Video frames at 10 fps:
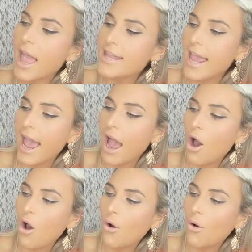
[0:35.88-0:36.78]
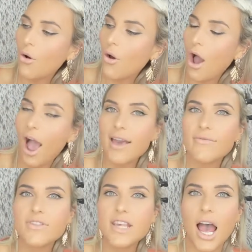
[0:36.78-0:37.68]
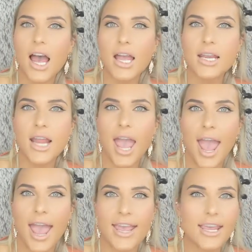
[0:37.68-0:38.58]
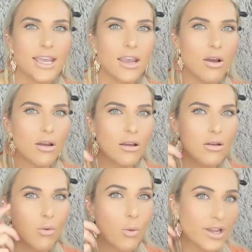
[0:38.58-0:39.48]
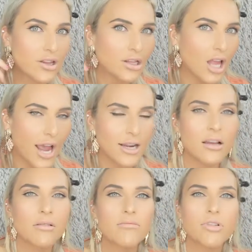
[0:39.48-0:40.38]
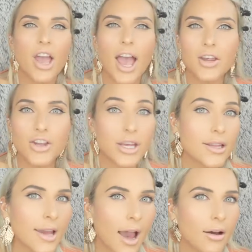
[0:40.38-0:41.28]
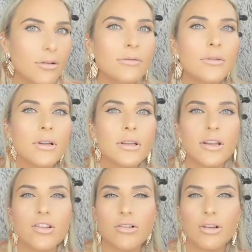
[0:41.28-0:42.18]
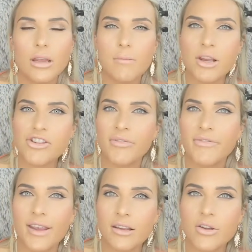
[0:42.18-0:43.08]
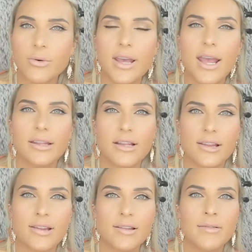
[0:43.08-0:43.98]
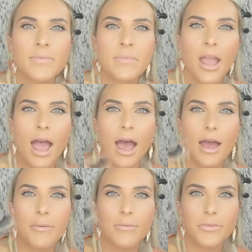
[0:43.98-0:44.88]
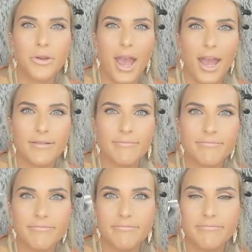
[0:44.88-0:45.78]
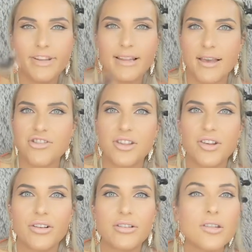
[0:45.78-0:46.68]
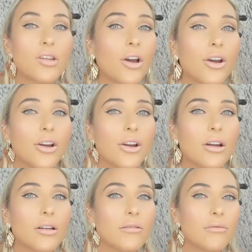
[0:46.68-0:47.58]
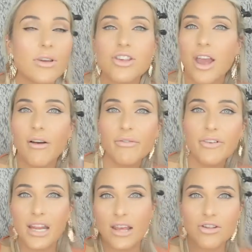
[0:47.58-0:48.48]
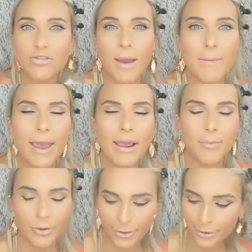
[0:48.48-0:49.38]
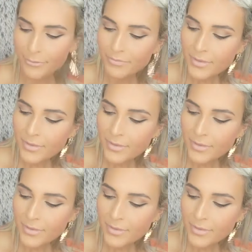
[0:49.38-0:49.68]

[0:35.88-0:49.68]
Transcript: Now, I've done a winged liner. So as you can tell, there's not really much effect to it unless you add your lashes on. So we shall finish my makeup look.